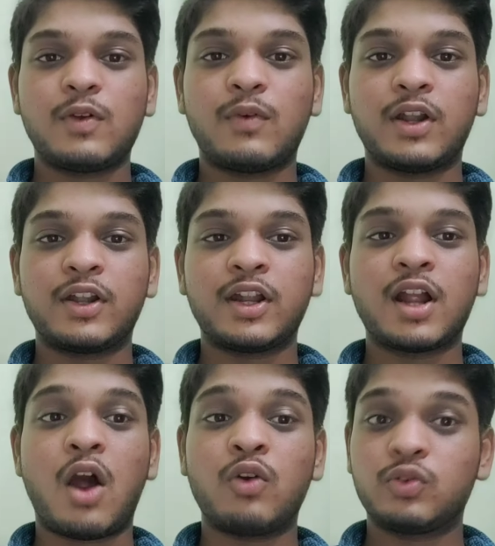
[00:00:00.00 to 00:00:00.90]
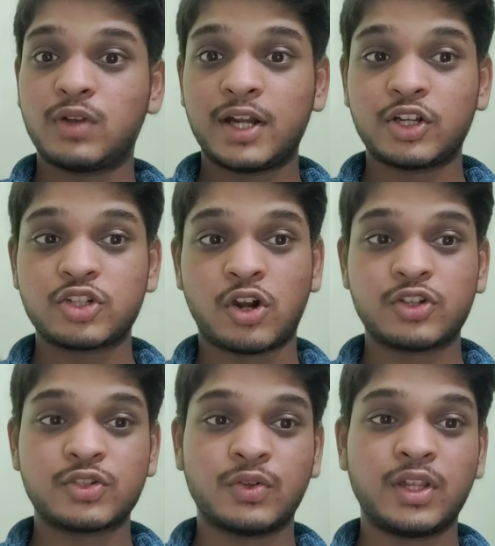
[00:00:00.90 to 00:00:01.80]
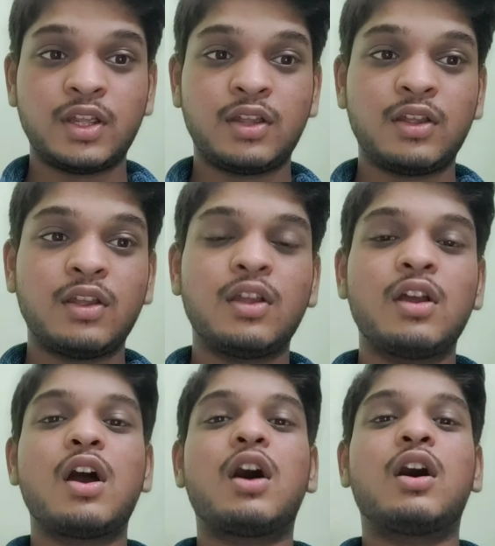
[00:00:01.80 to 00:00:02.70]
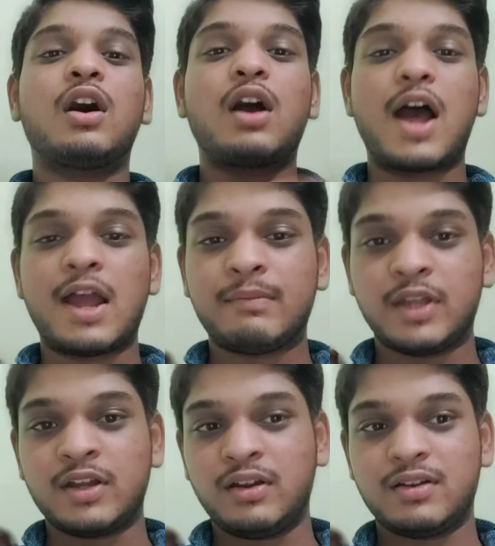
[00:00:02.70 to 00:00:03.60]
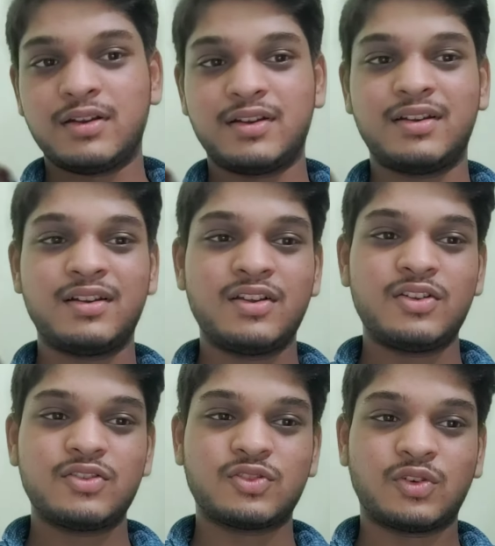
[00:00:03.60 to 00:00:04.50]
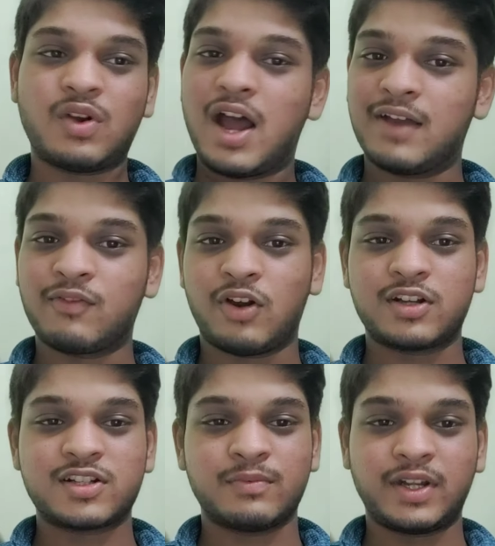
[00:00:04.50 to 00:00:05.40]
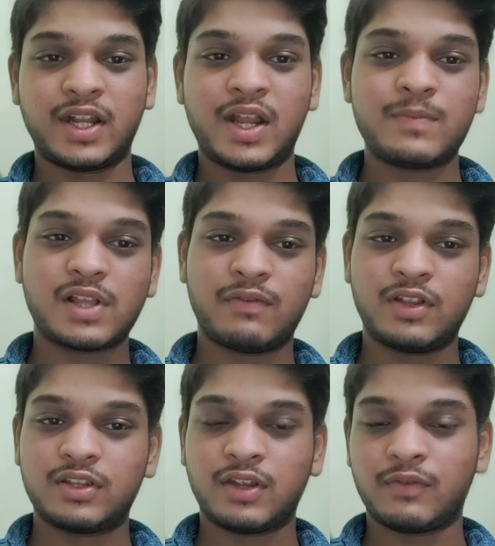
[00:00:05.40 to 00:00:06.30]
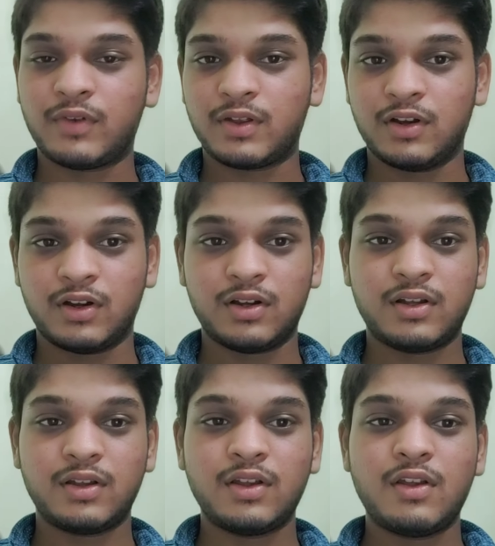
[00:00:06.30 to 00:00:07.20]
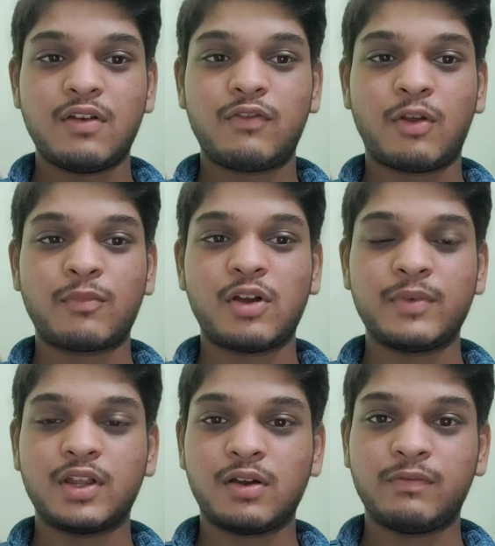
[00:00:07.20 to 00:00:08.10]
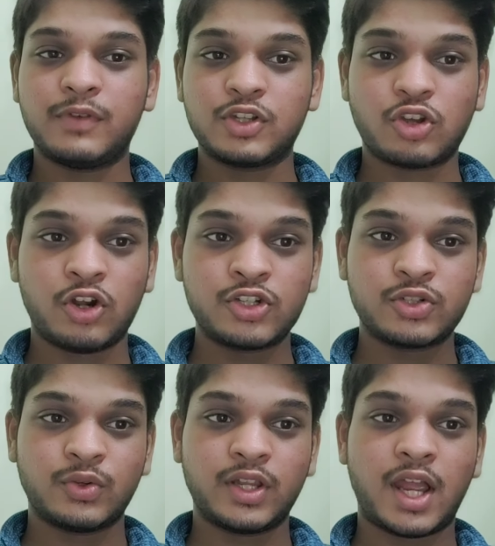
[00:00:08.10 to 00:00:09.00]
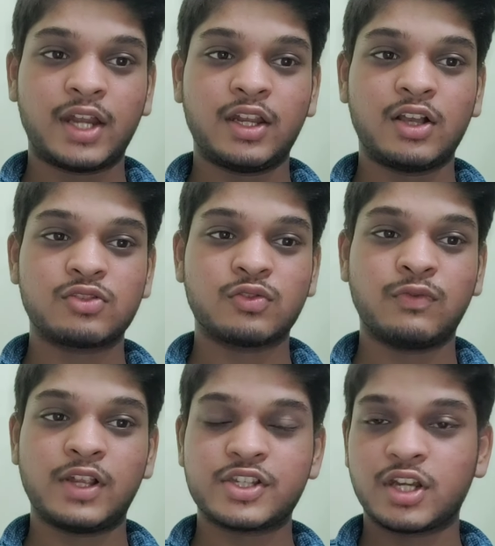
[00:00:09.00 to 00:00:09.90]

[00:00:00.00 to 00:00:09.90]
If you're wondering how to write a short story, I am here. So I have got some tips, everything from coming up with short story ideas to